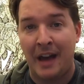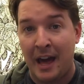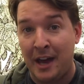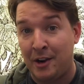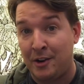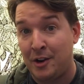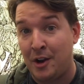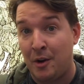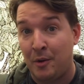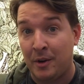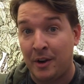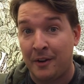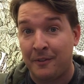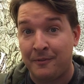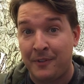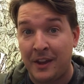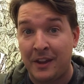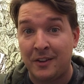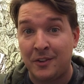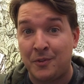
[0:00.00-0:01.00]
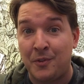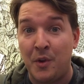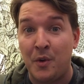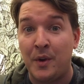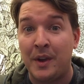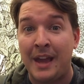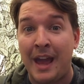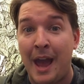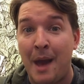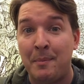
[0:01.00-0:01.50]
I don't know what our fans'
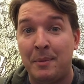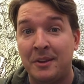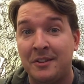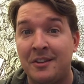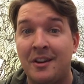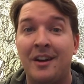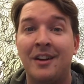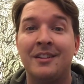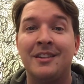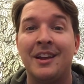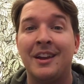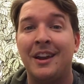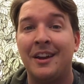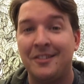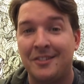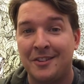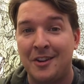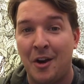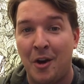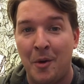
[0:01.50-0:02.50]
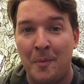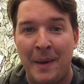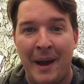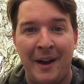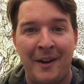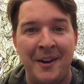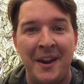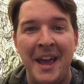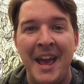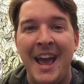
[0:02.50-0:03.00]
viewing habits are. Let us know
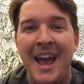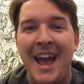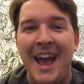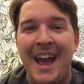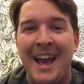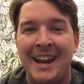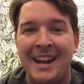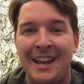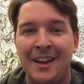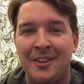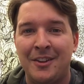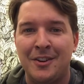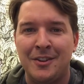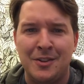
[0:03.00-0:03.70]
about any other.